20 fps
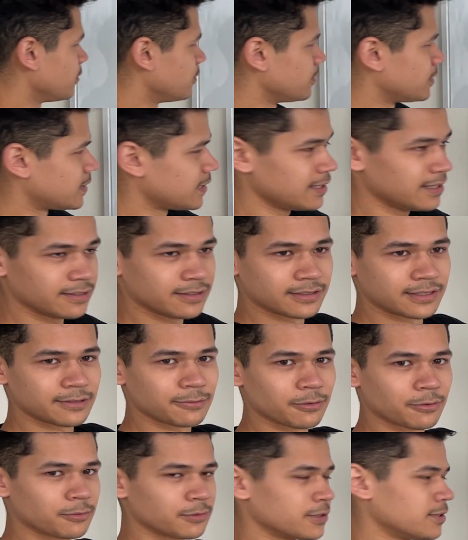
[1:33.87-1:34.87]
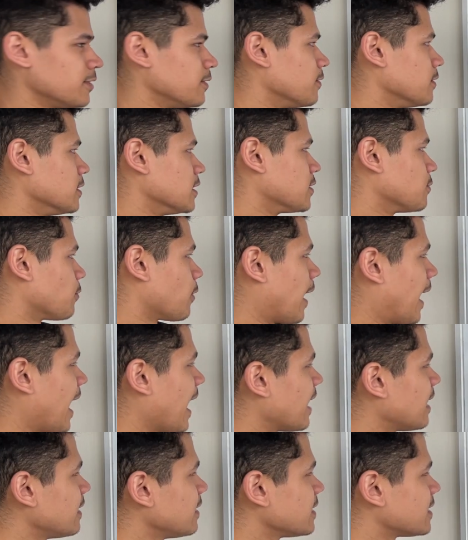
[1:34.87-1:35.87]
you see what we're doing. So we're
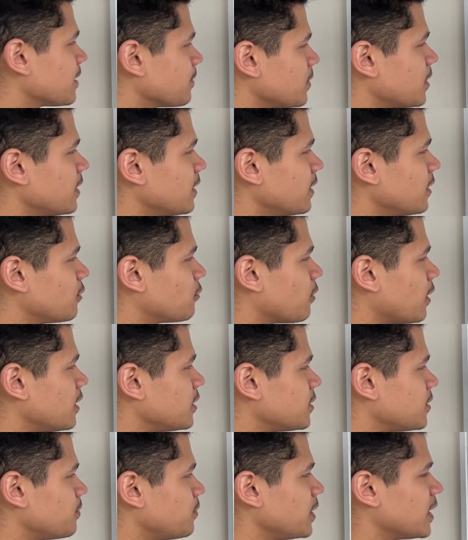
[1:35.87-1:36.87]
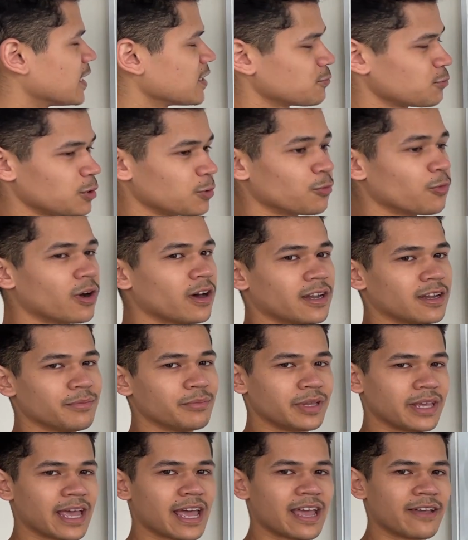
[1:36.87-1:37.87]
adding something to the equation because we want a
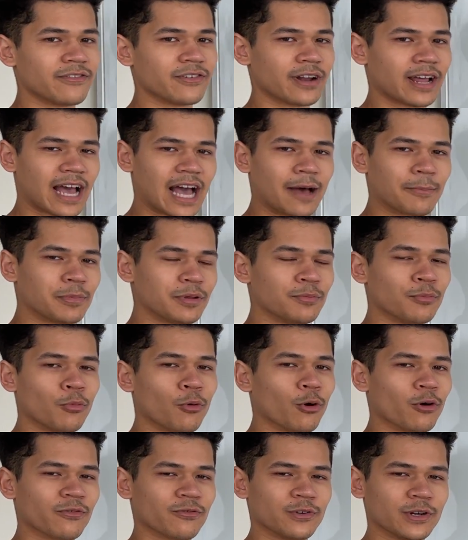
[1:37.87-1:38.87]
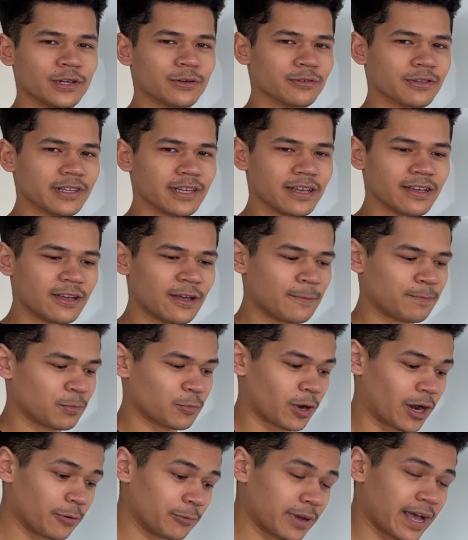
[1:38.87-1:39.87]
behavior to happen more frequently,
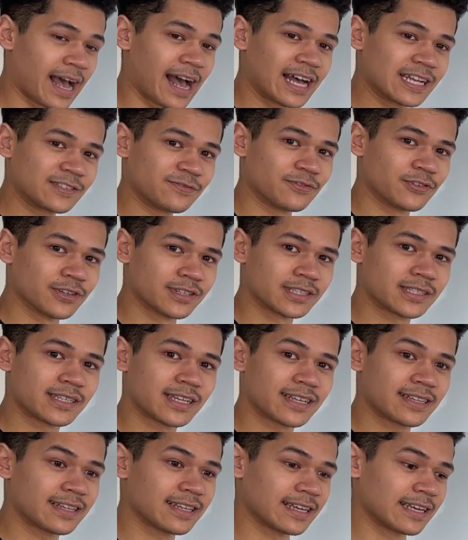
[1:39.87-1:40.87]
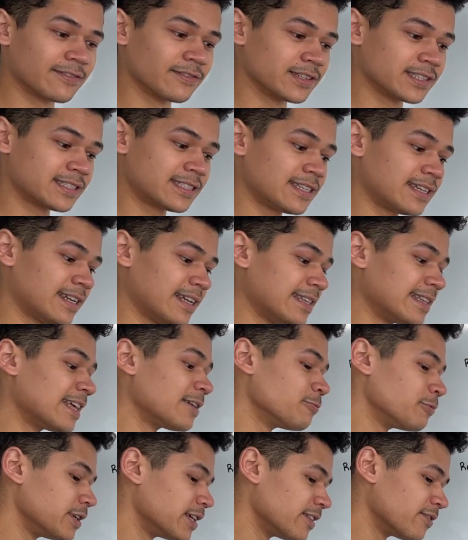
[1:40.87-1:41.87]
right? We ask for a sit, they give a sit, and
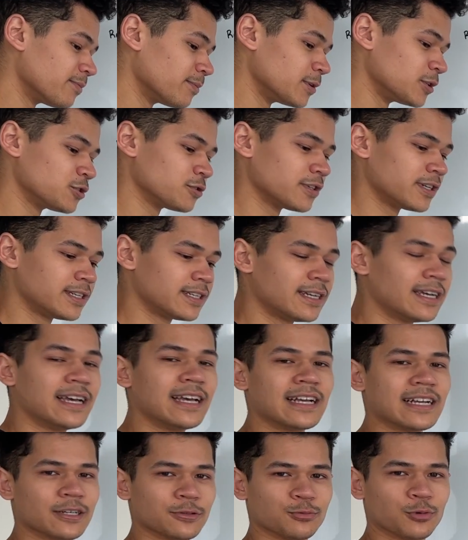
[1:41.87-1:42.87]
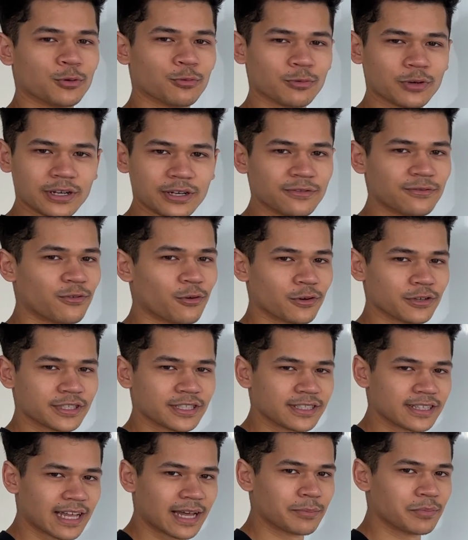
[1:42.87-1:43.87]
then we give them a treat because we're
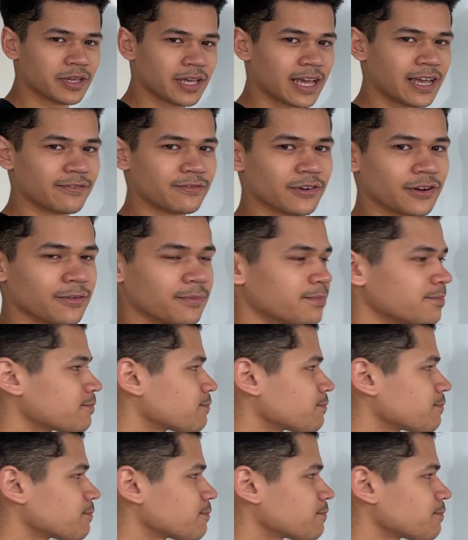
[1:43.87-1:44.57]
reinforcing that behavior.